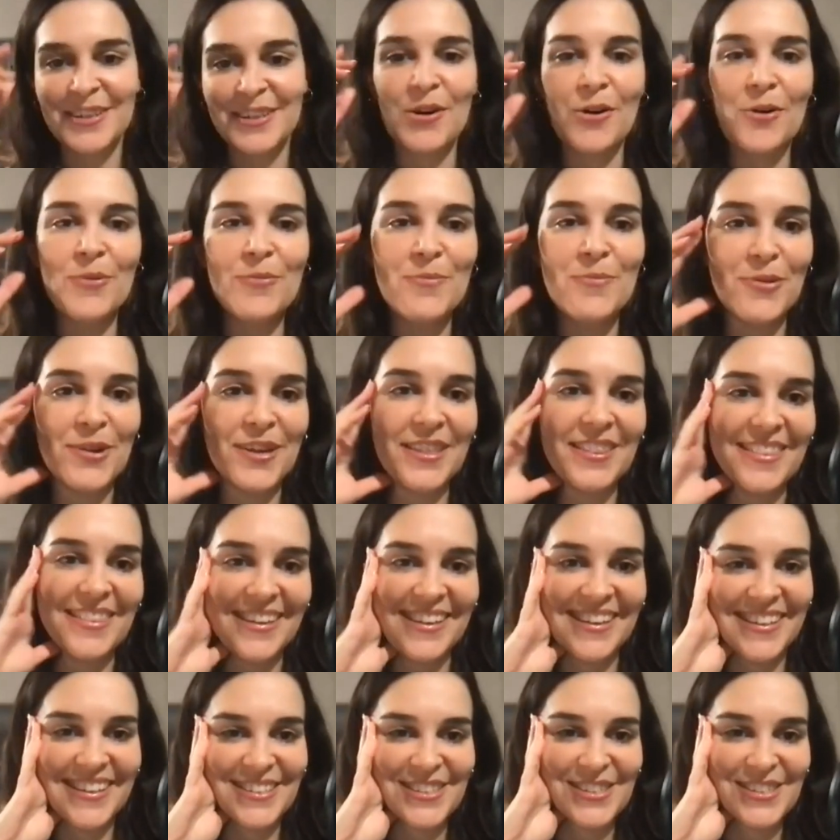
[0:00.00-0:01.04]
cope with
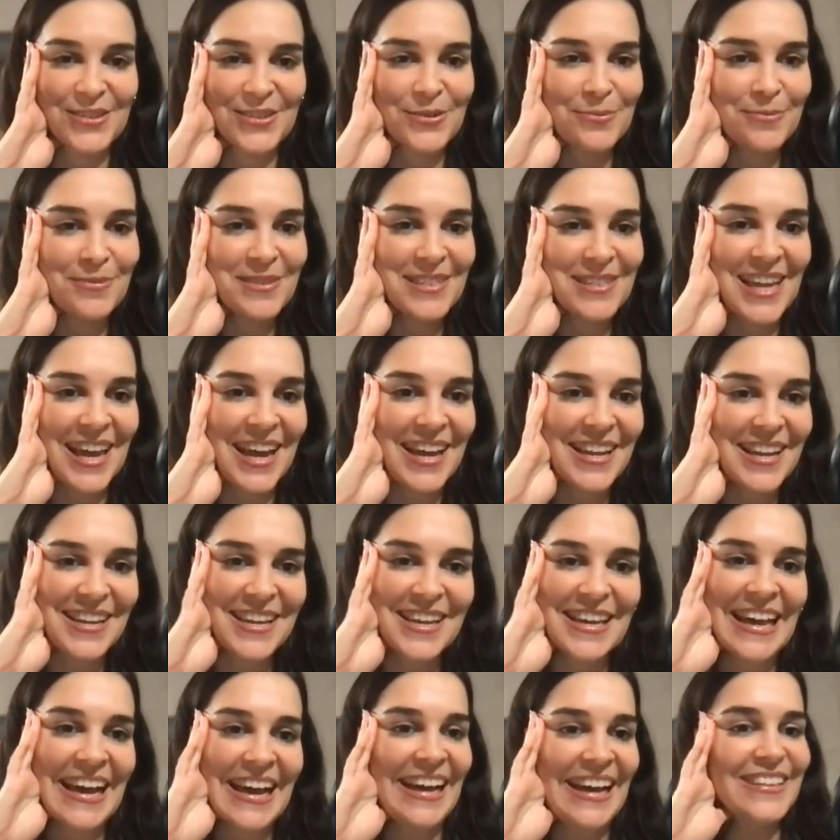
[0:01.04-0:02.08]
the Zoom
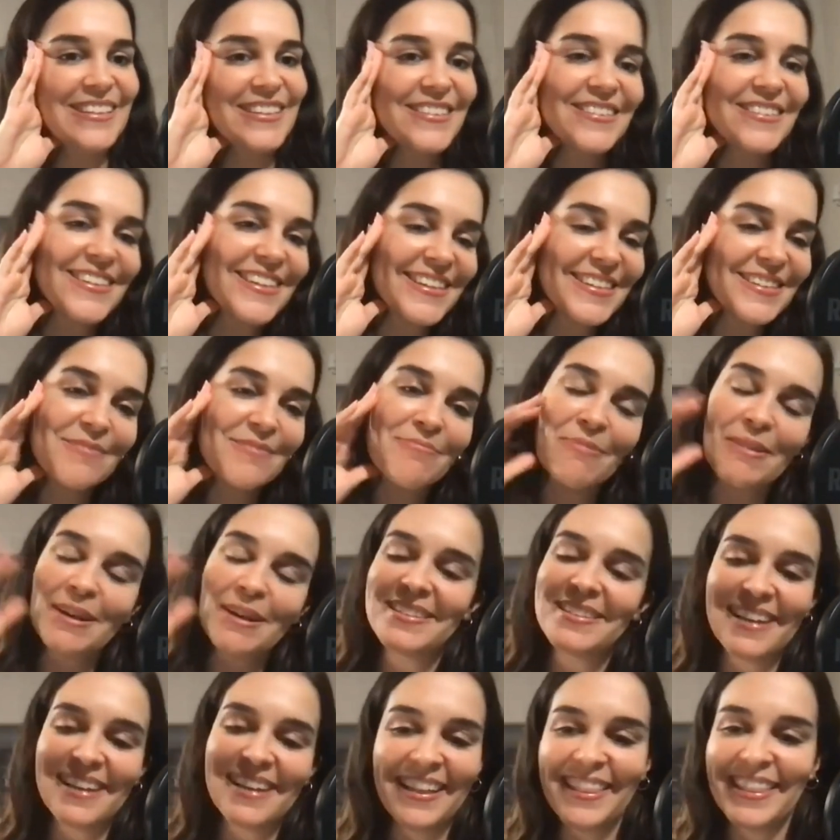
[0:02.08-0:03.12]
technicalities, but
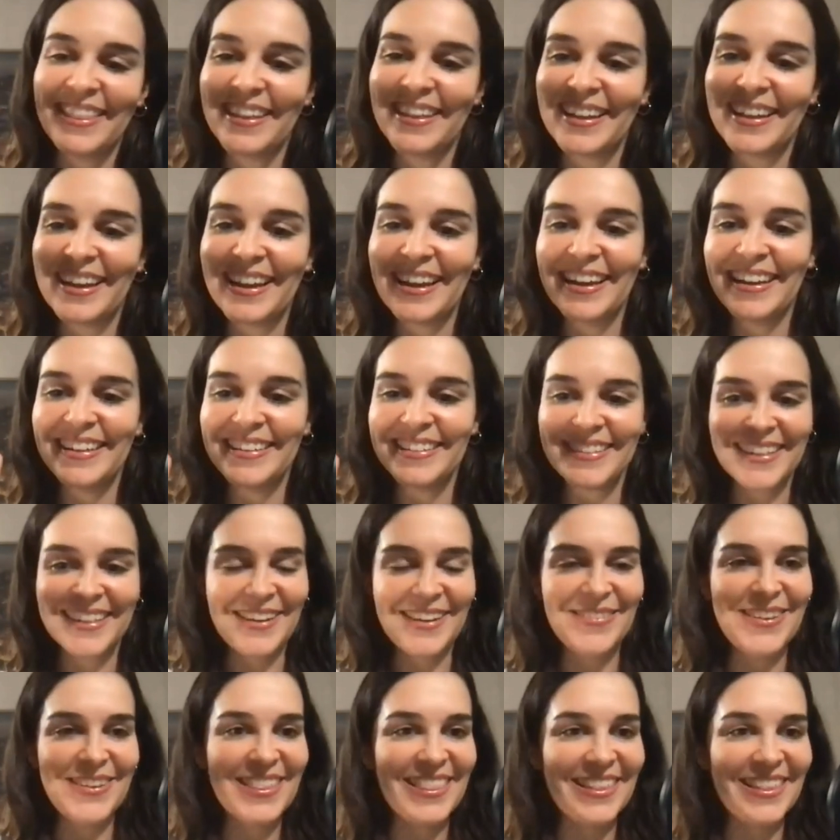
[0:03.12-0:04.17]
other than that,
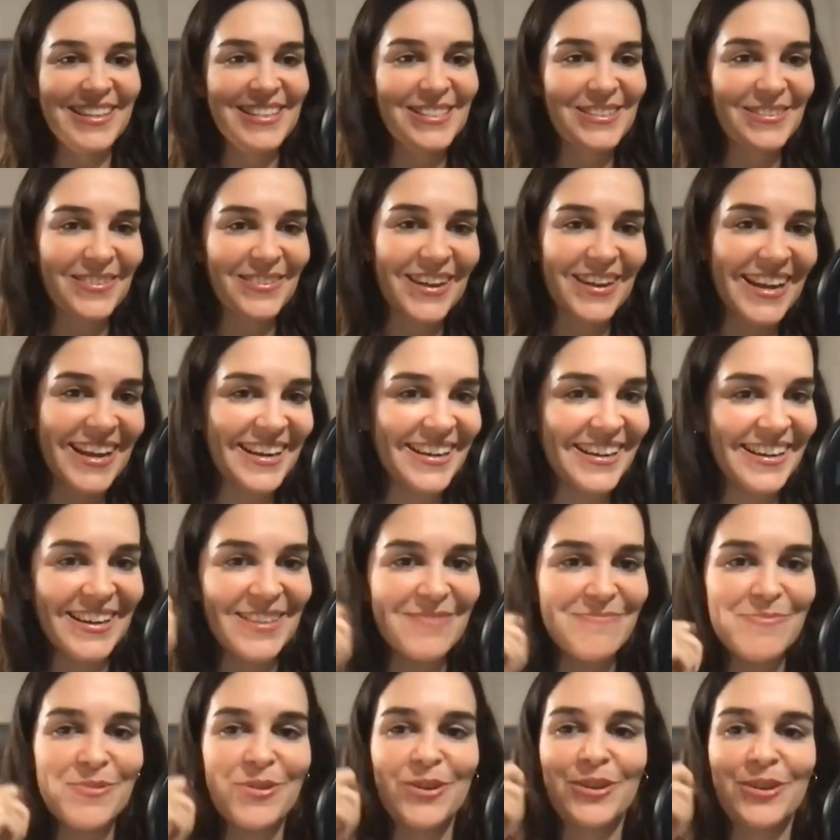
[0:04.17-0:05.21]
everything's fine.
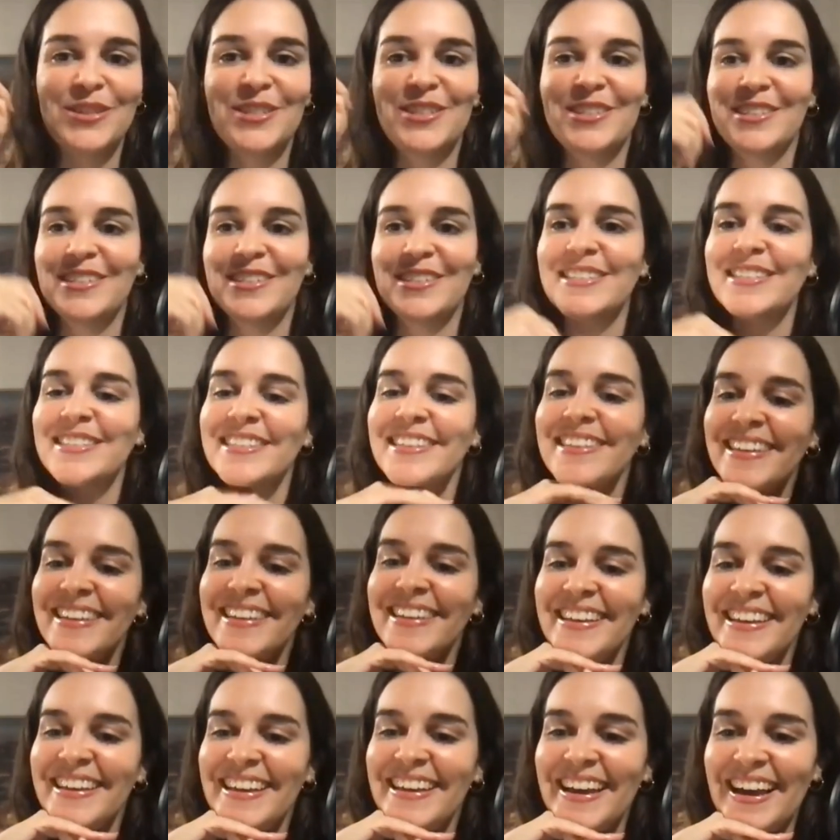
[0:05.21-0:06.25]
Apologies.
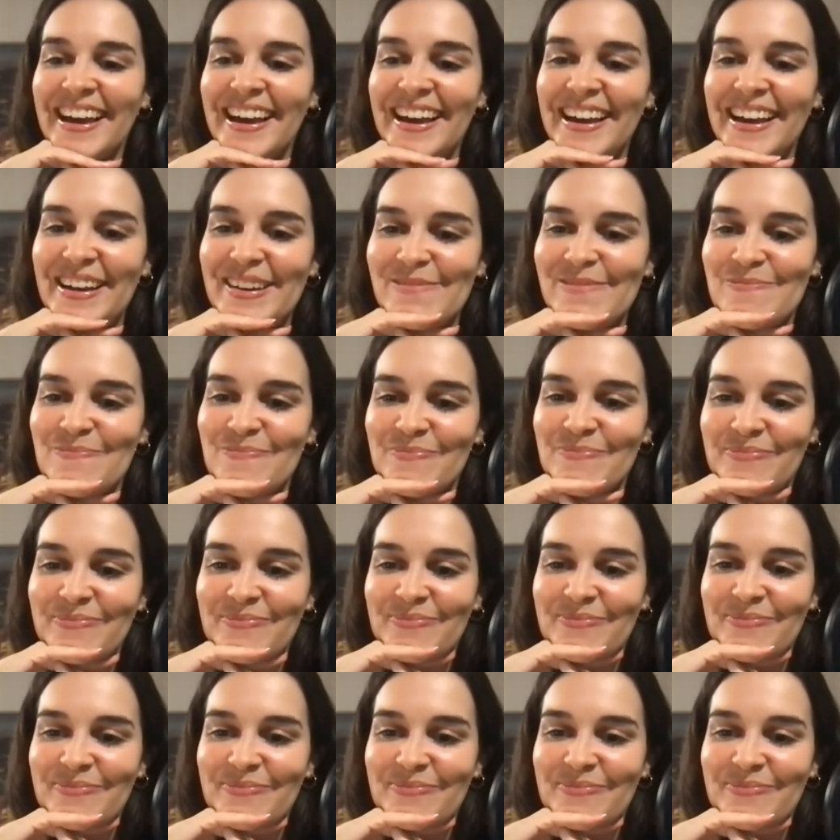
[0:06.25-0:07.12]
Don't you worry.